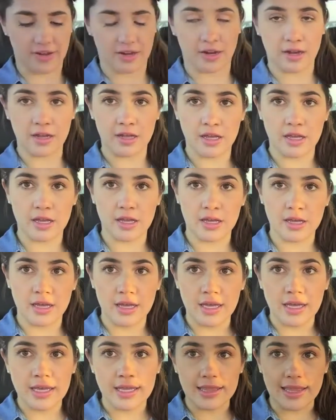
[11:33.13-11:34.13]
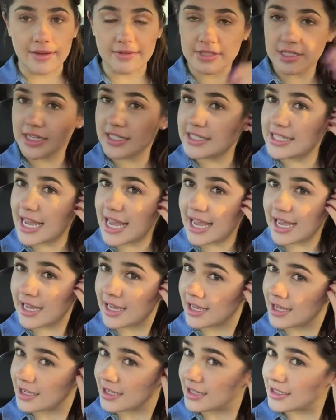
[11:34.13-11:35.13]
here. That was a good
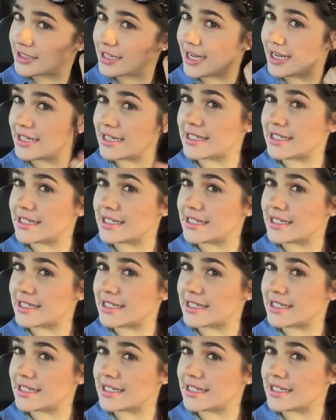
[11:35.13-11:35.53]
day. Good day,